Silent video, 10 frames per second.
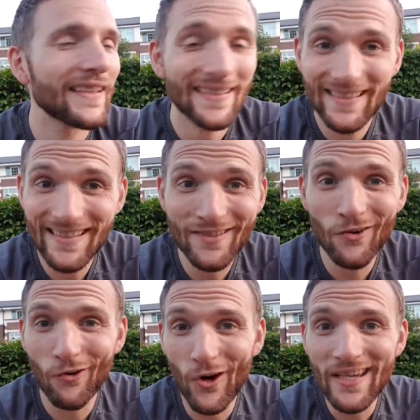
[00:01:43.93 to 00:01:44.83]
This is
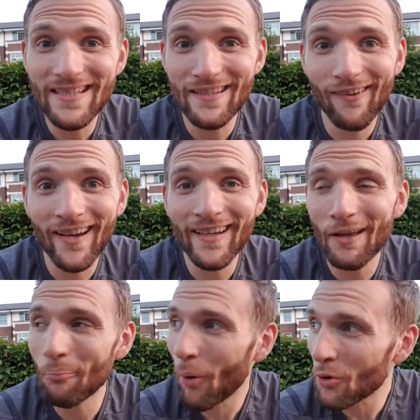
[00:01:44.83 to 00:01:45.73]
crazy, right?
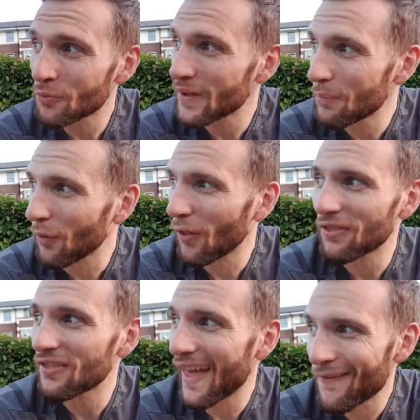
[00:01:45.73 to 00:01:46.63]
And most people
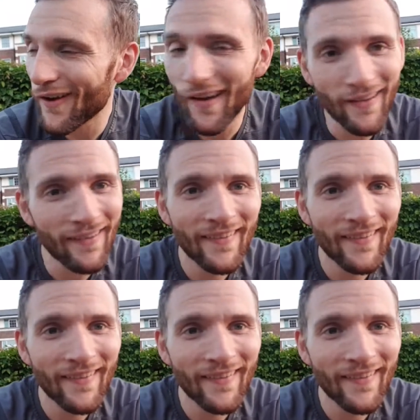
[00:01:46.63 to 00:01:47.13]
never